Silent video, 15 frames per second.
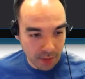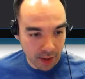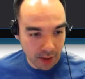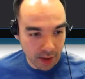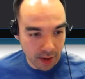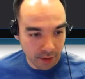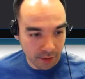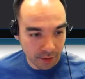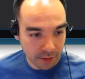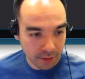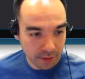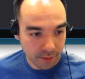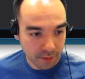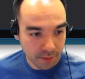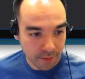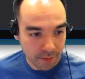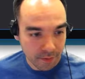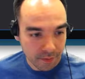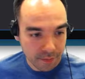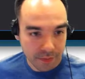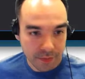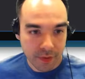enough.
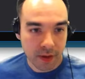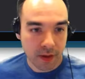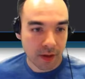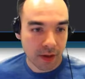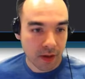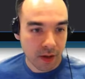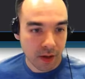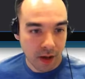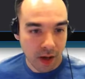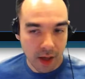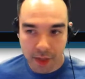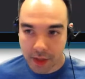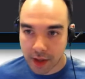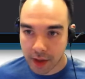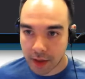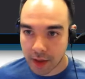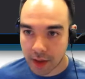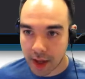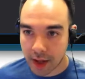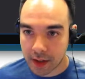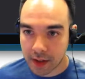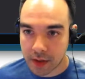I think
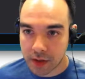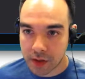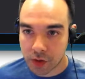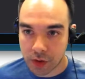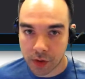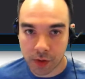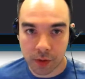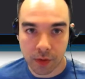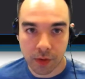that is true.